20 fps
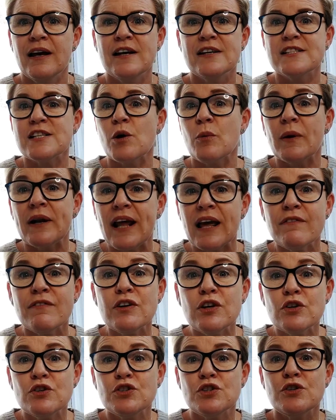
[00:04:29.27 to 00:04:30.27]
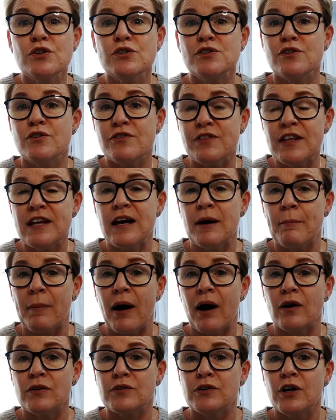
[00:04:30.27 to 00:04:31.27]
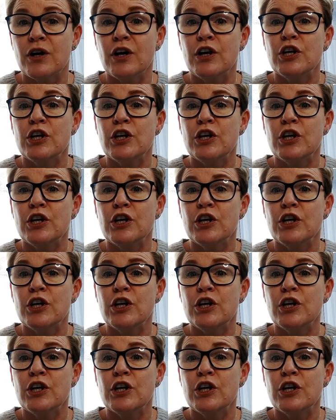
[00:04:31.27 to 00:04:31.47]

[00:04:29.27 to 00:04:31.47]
So whatever you choose to think about,